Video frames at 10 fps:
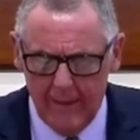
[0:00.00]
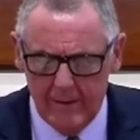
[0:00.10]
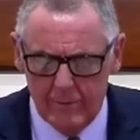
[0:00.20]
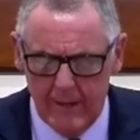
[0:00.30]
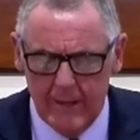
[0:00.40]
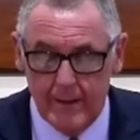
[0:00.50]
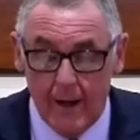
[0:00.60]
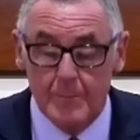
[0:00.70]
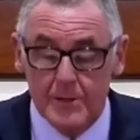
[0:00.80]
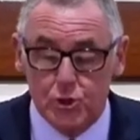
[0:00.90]
We
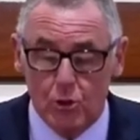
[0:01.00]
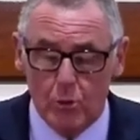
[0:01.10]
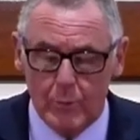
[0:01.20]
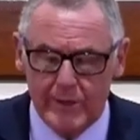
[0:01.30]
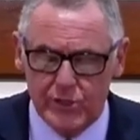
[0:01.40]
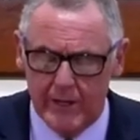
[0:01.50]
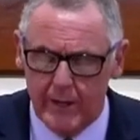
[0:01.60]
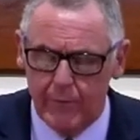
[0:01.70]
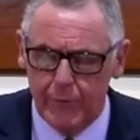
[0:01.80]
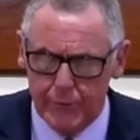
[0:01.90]
come as always in
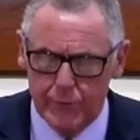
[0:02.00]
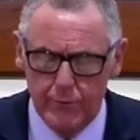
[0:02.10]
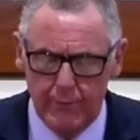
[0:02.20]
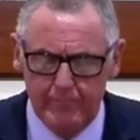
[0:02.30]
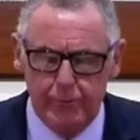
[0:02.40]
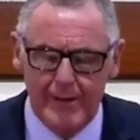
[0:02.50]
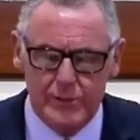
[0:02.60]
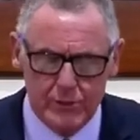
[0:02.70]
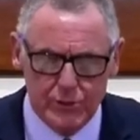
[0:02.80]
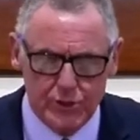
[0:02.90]
and through the
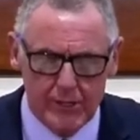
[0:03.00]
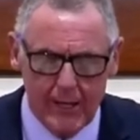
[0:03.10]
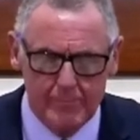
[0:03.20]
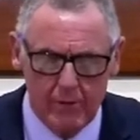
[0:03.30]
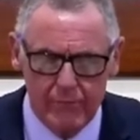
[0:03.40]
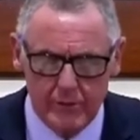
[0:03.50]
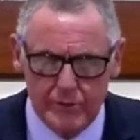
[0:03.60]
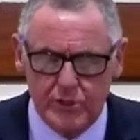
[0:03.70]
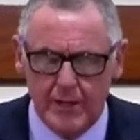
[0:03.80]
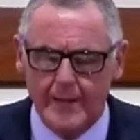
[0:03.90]
precious name of your
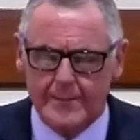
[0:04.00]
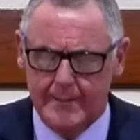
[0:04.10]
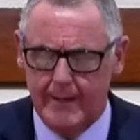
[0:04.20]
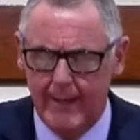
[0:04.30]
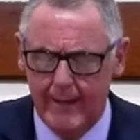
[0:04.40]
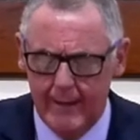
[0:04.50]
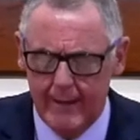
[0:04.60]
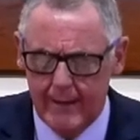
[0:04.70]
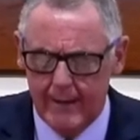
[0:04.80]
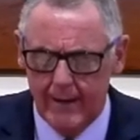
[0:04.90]
Son,
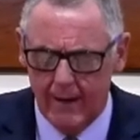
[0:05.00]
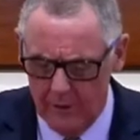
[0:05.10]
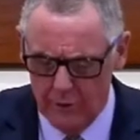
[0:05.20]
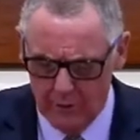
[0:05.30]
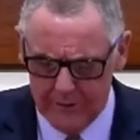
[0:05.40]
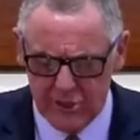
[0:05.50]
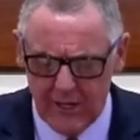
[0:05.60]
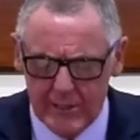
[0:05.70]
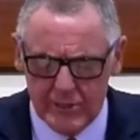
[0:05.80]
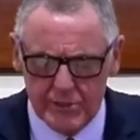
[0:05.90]
our Lord
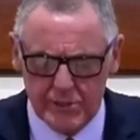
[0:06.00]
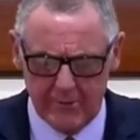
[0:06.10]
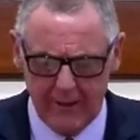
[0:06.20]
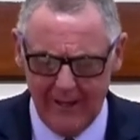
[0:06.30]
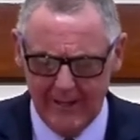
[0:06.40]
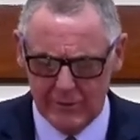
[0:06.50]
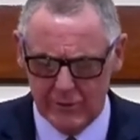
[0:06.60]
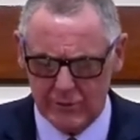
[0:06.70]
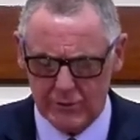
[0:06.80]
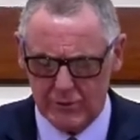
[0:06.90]
Jesus Christ.
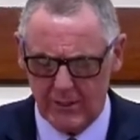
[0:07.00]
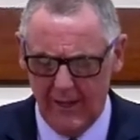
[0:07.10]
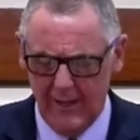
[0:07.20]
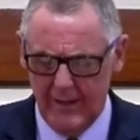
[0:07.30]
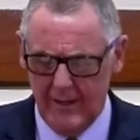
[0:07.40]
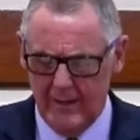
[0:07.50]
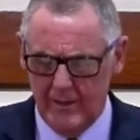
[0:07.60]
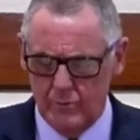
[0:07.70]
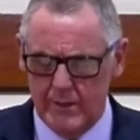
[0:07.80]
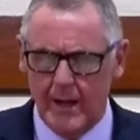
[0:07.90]

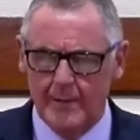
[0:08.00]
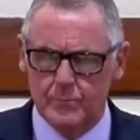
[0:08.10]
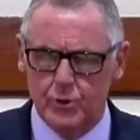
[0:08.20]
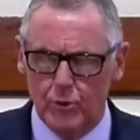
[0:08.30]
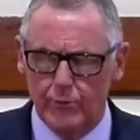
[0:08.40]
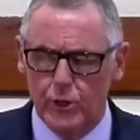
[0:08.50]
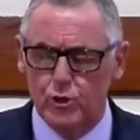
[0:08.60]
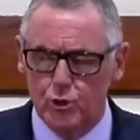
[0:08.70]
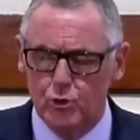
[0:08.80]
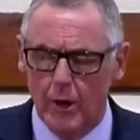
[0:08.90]
We come to
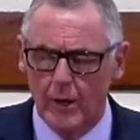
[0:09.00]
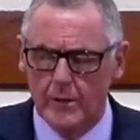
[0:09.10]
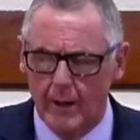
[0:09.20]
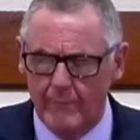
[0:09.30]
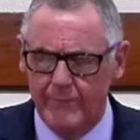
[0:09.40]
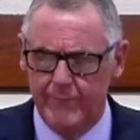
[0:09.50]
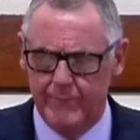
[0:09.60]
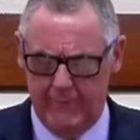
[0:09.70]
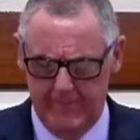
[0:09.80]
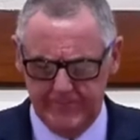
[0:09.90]
renew our
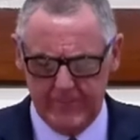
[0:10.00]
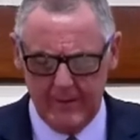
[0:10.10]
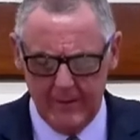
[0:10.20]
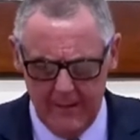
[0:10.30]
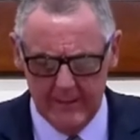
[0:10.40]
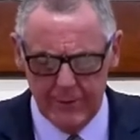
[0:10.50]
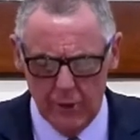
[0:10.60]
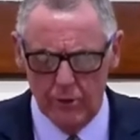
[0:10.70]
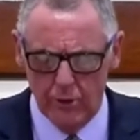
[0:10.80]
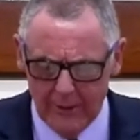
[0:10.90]
love and
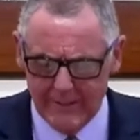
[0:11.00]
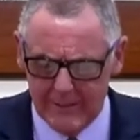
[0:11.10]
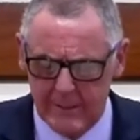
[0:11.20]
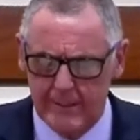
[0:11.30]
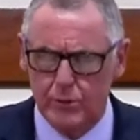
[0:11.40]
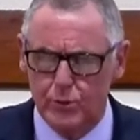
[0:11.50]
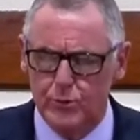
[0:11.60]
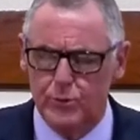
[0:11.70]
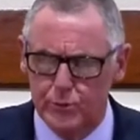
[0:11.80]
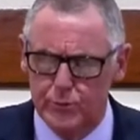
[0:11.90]
our loyalty to
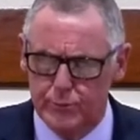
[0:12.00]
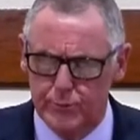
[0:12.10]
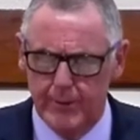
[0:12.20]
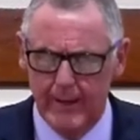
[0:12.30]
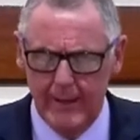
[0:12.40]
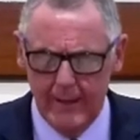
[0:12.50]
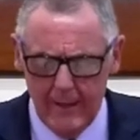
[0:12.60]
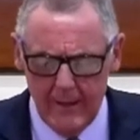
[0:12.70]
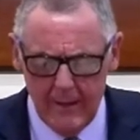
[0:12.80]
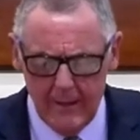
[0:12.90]
you.
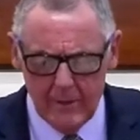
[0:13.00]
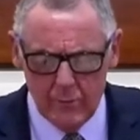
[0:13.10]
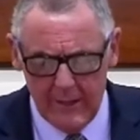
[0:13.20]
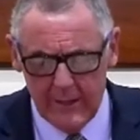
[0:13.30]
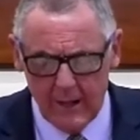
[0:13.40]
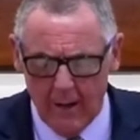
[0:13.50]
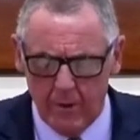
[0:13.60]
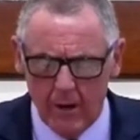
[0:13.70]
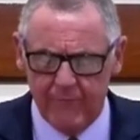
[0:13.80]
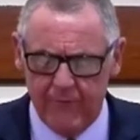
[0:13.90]
We come,
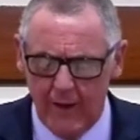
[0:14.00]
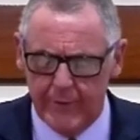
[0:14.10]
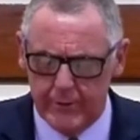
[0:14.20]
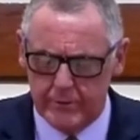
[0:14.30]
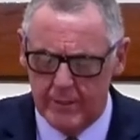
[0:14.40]
our Father, to